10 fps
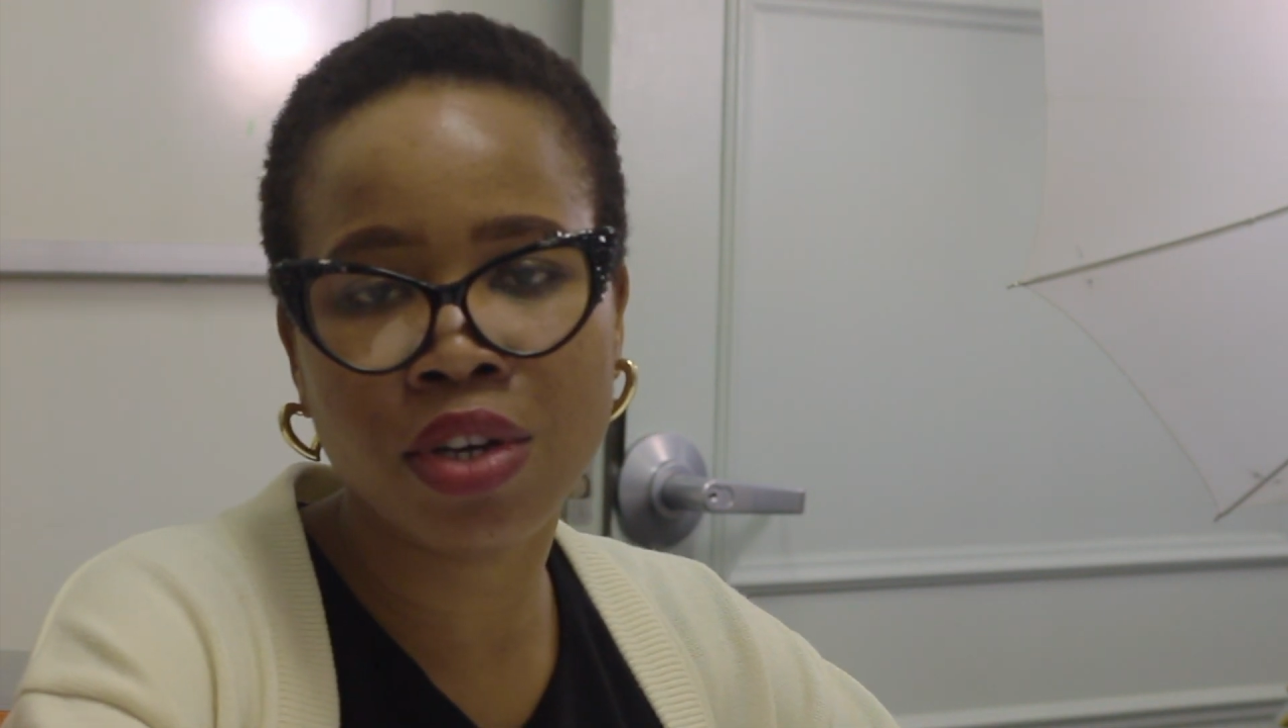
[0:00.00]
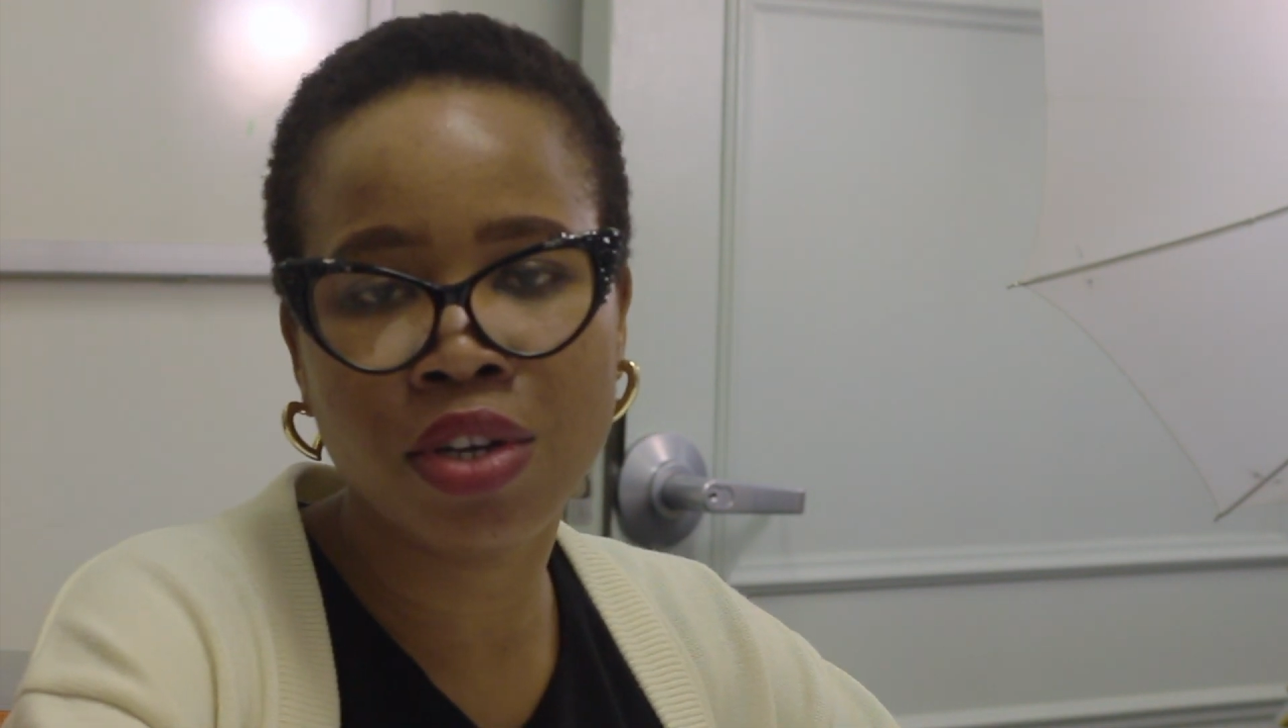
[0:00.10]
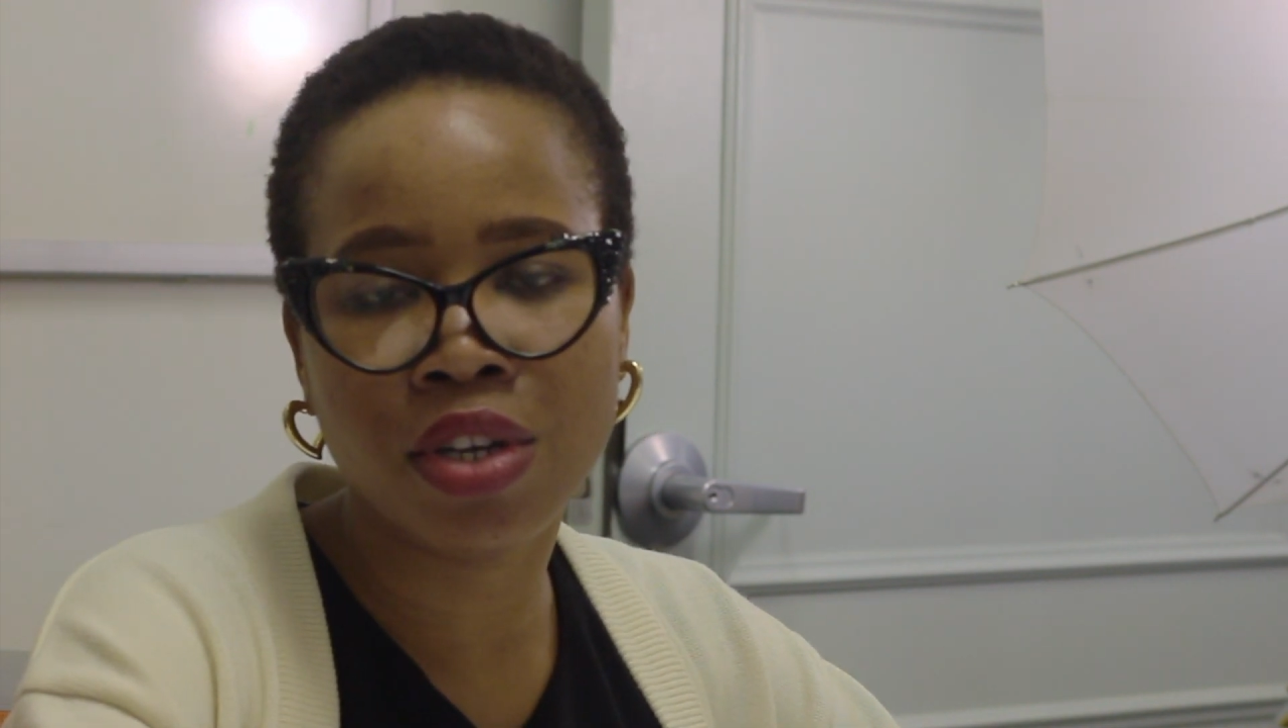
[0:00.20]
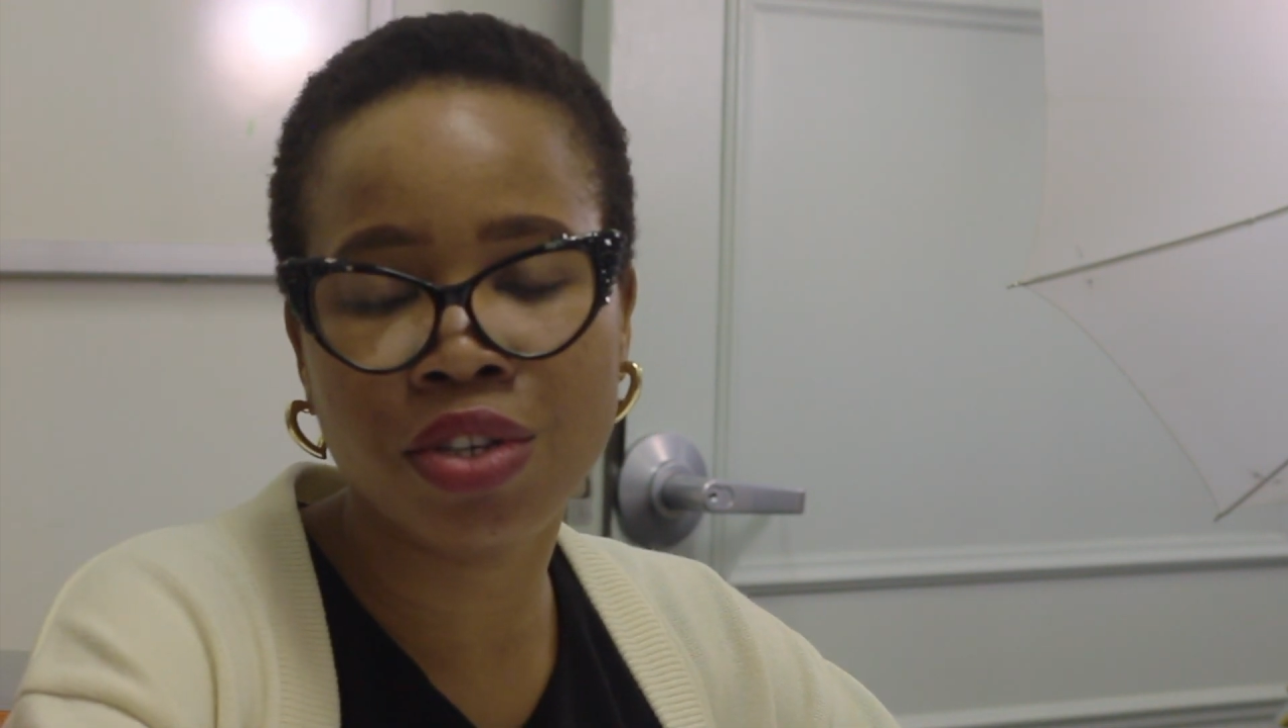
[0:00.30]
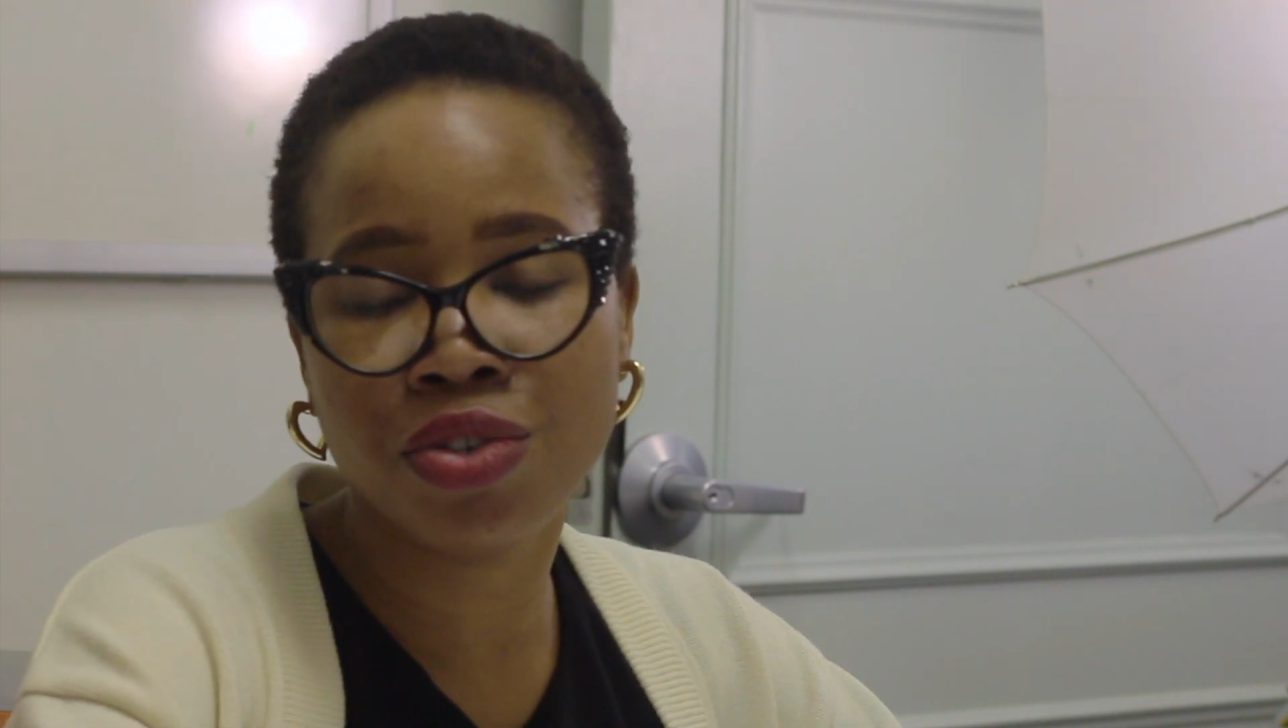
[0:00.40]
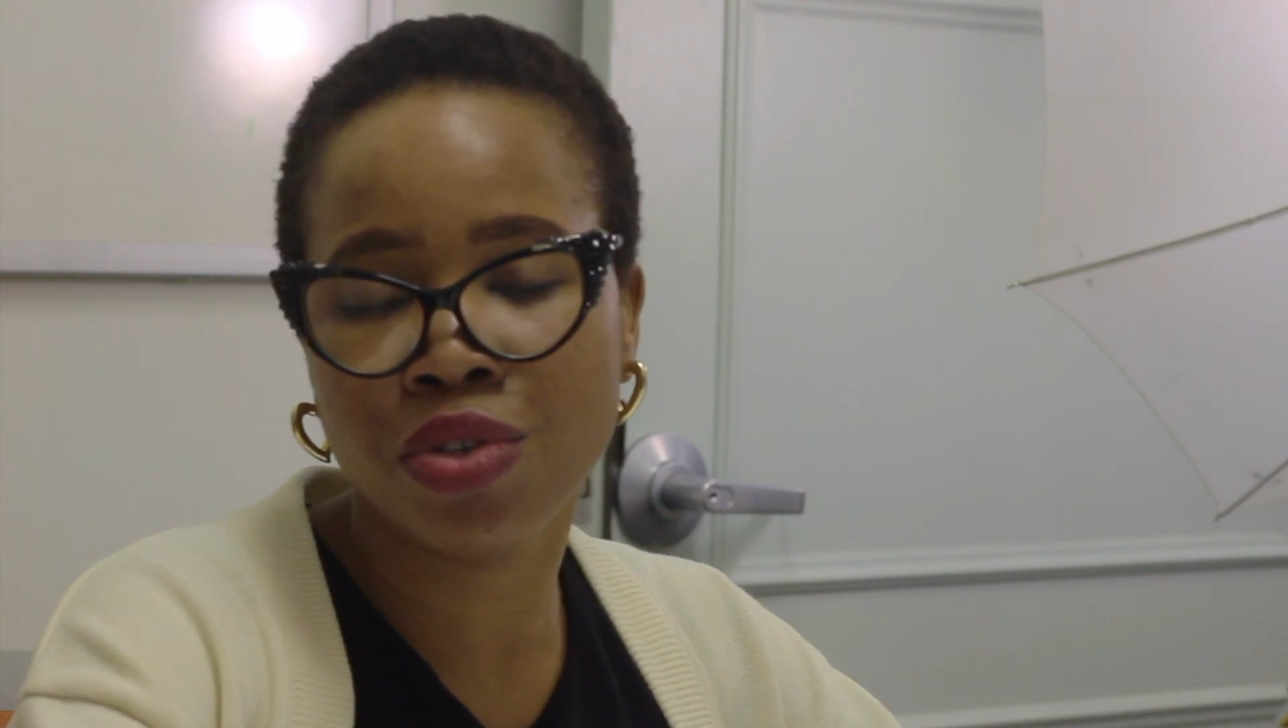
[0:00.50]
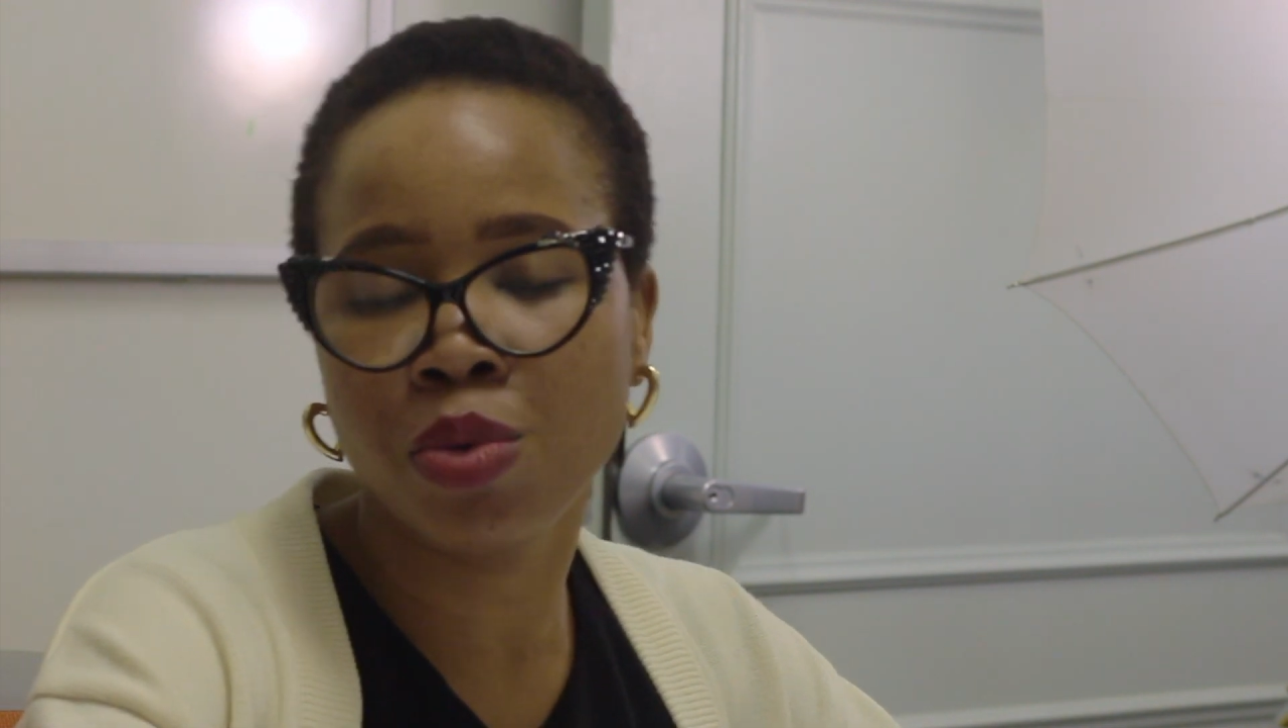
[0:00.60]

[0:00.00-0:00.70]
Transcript: history